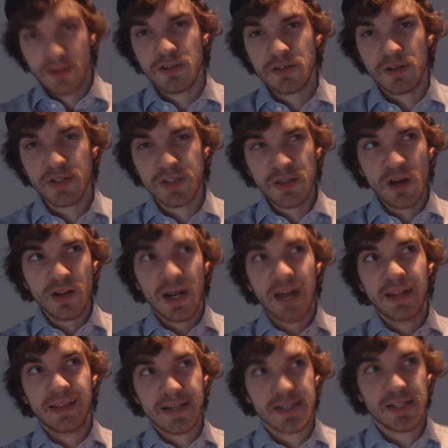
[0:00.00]
So it's not that I
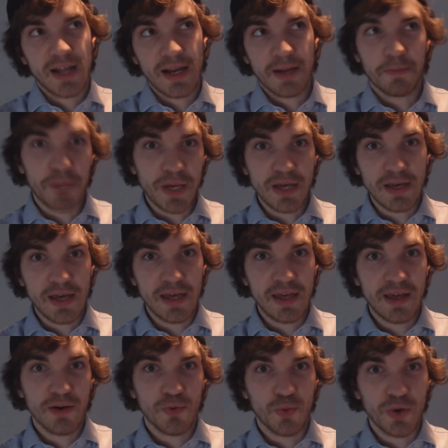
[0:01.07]
dislike being
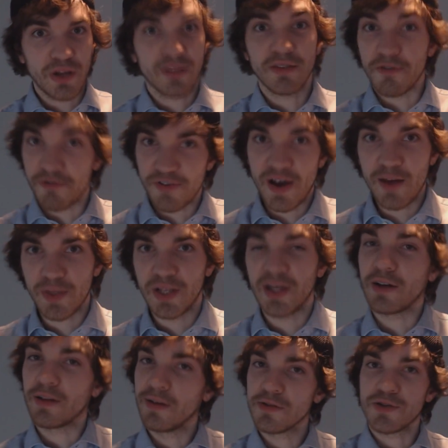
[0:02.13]
here with the family,
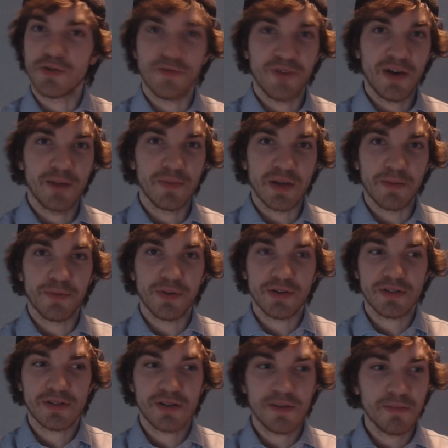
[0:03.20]
like close to the family,
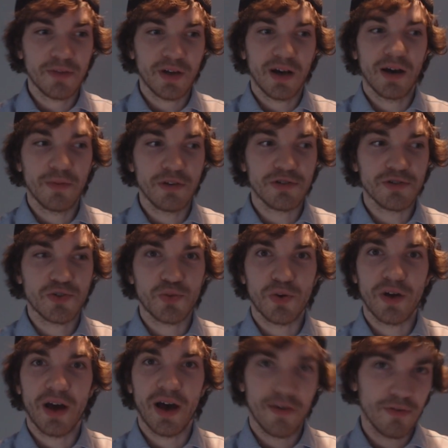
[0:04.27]
but sometimes you just
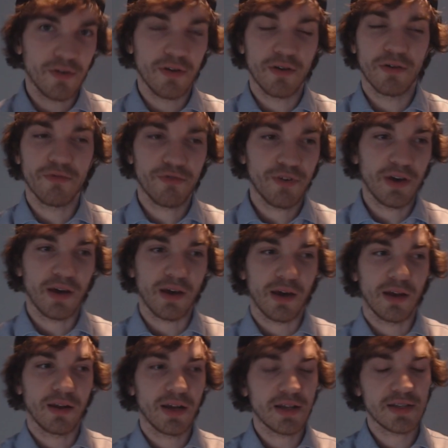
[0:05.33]
want to have your own thing,
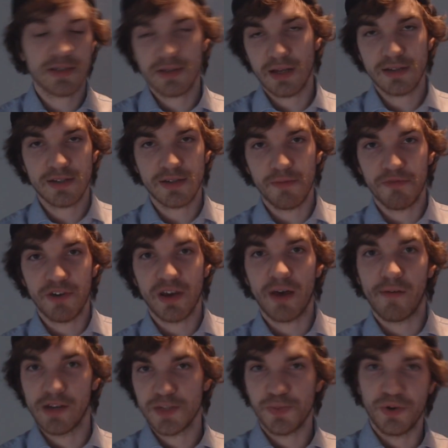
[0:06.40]
and that's something
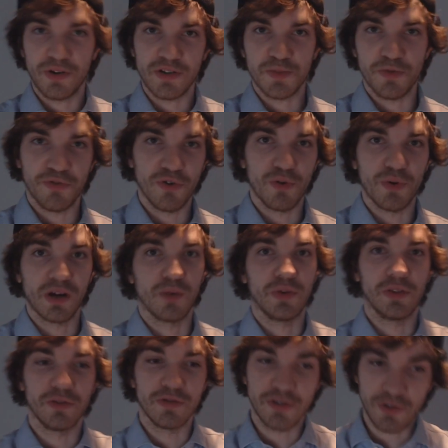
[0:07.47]
I've experienced before when I
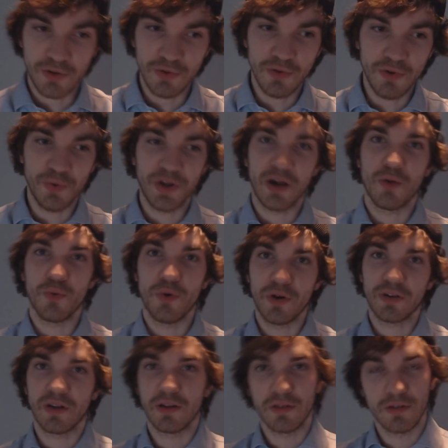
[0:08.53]
went to school, when I
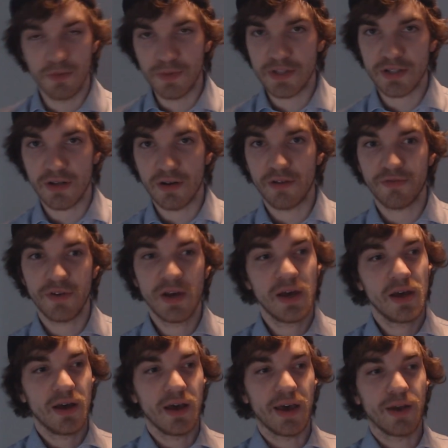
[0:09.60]
worked at Ubisoft,
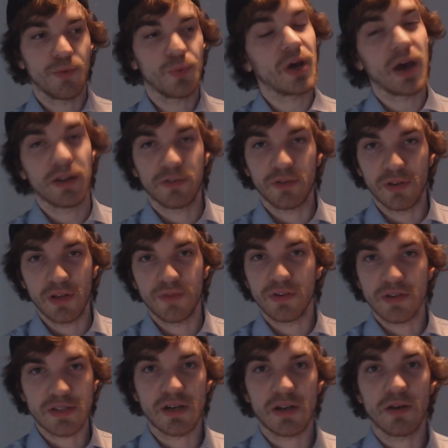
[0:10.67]
and when I had to live in
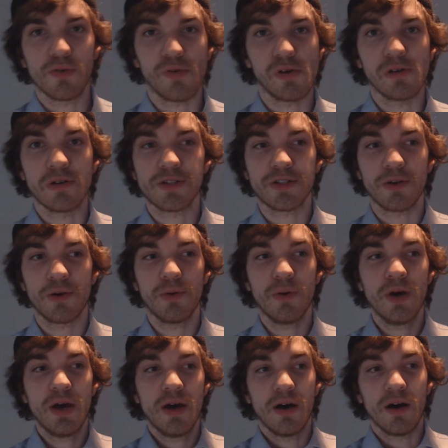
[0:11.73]
the city overall. So
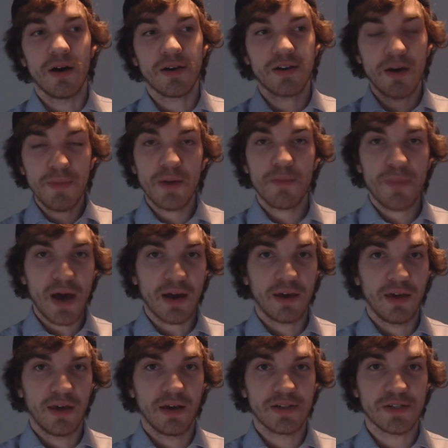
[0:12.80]
coming back
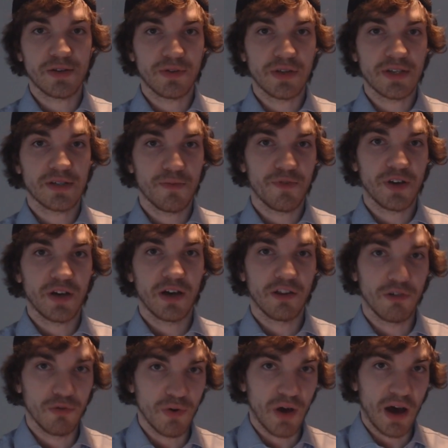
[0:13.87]
here is only something I
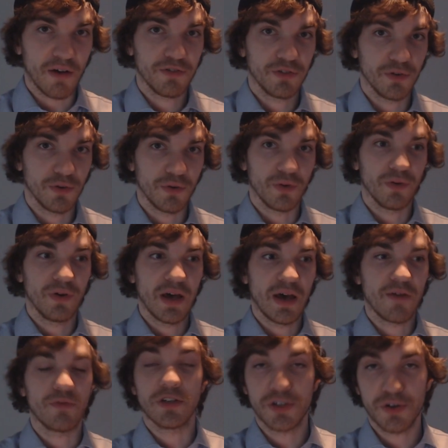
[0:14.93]
do after
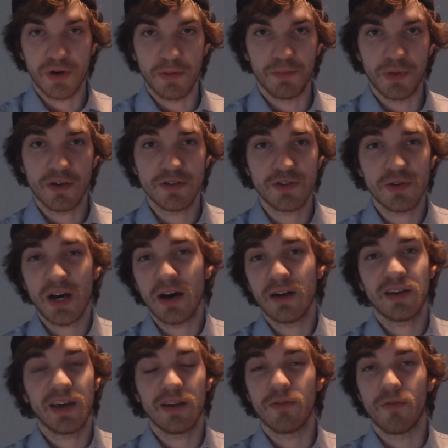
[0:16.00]
every trip, because you
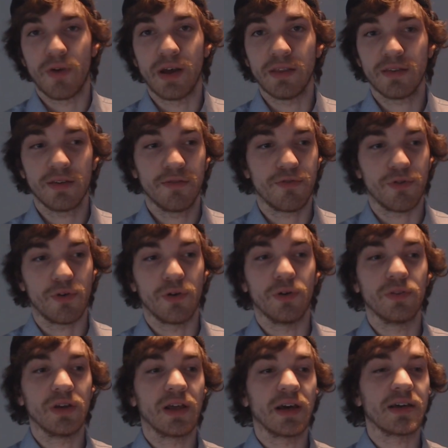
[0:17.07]
can't get a rent for
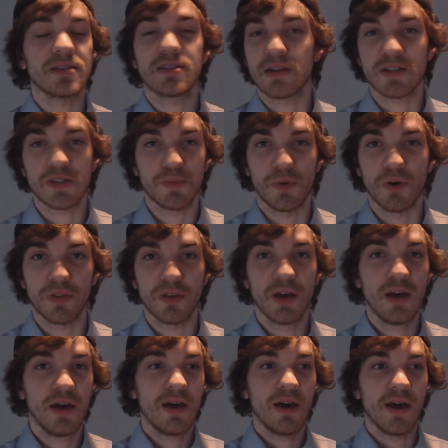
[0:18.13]
only like 6 months,
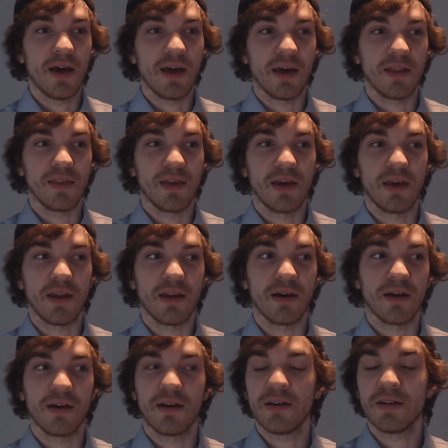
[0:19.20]
and then
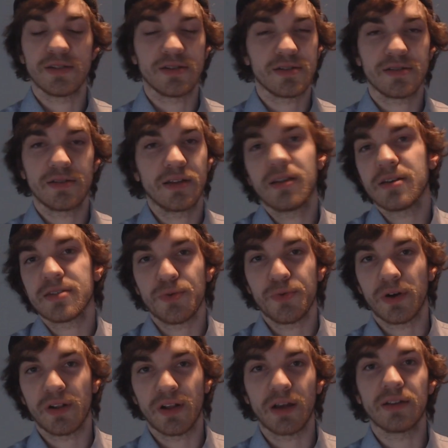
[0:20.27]
it doesn't
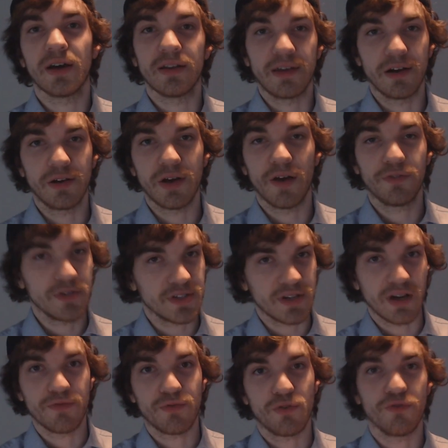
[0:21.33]
work like that here. You have to
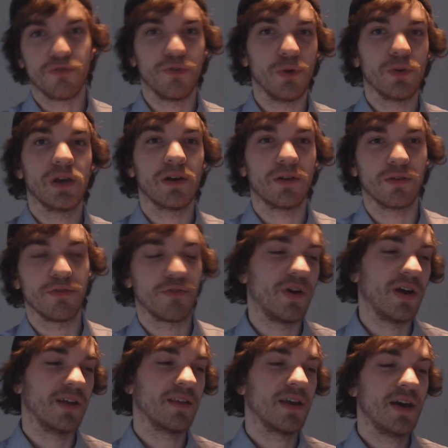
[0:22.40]
sign for a full year of
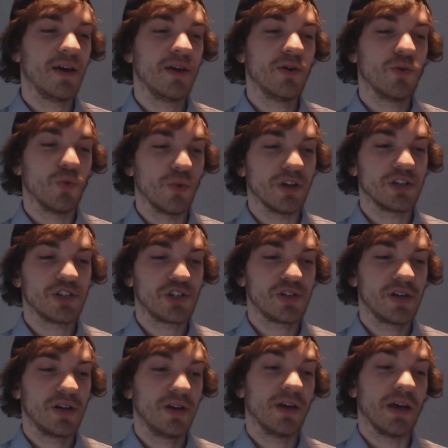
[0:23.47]
rent,
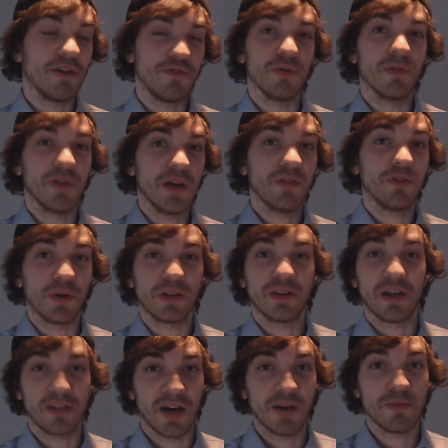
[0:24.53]
which if you leave during
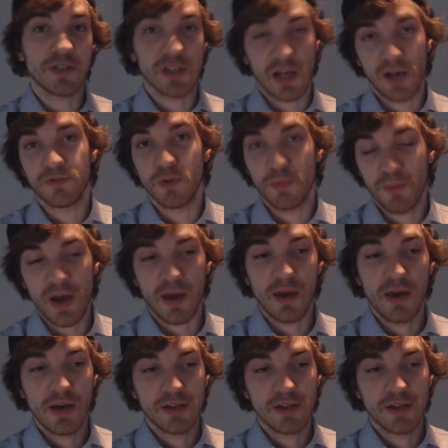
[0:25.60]
that time, you still have to pay.